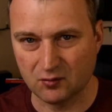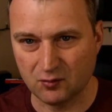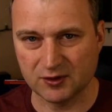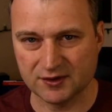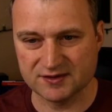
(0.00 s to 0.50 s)

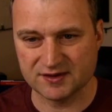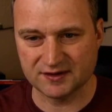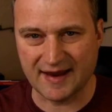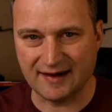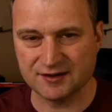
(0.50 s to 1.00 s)
we're in
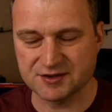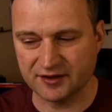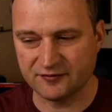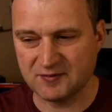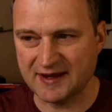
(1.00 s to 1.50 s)
the
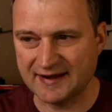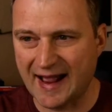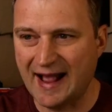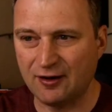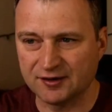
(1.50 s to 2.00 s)
analogy of
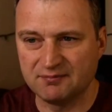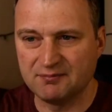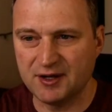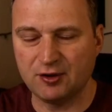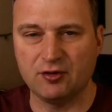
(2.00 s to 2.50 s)
being out in the
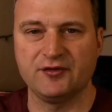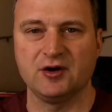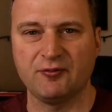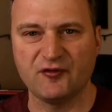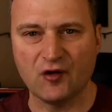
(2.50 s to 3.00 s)
middle of
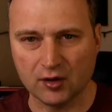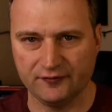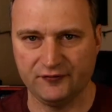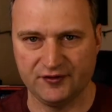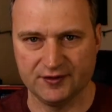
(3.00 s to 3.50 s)
a
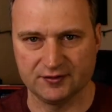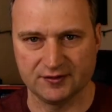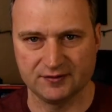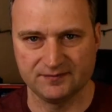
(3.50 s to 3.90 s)
farm field.